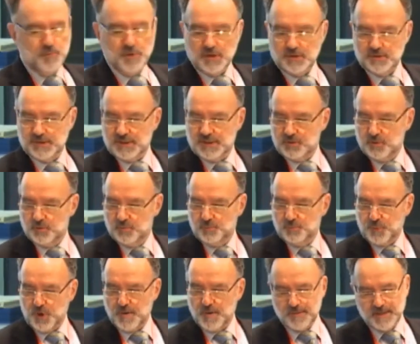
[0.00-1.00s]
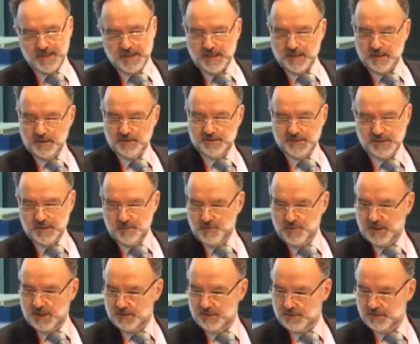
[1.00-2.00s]
Because as you probably cannot see,
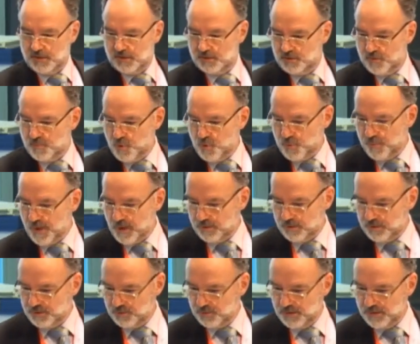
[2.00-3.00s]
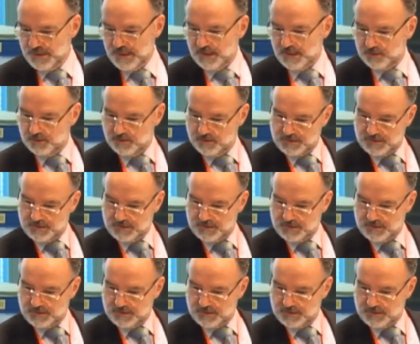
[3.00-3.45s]
because the more partners we get,